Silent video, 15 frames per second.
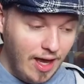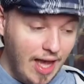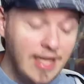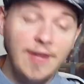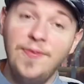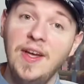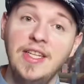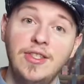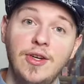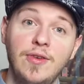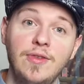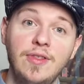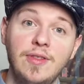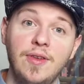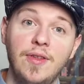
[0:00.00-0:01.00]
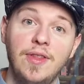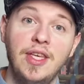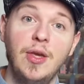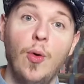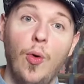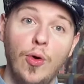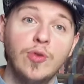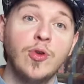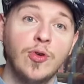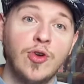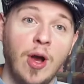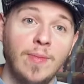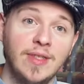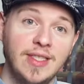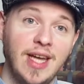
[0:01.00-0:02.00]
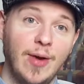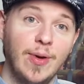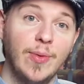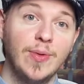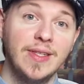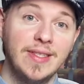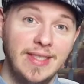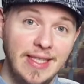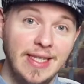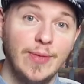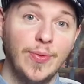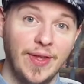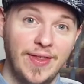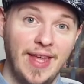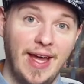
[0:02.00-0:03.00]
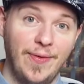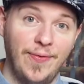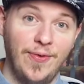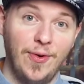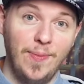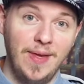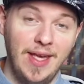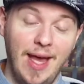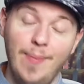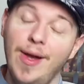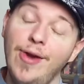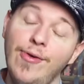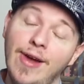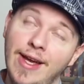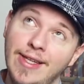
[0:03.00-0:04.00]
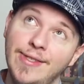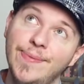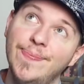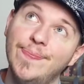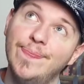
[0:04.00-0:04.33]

And if I don't, the audio commentary will deal with that for me. Am I right?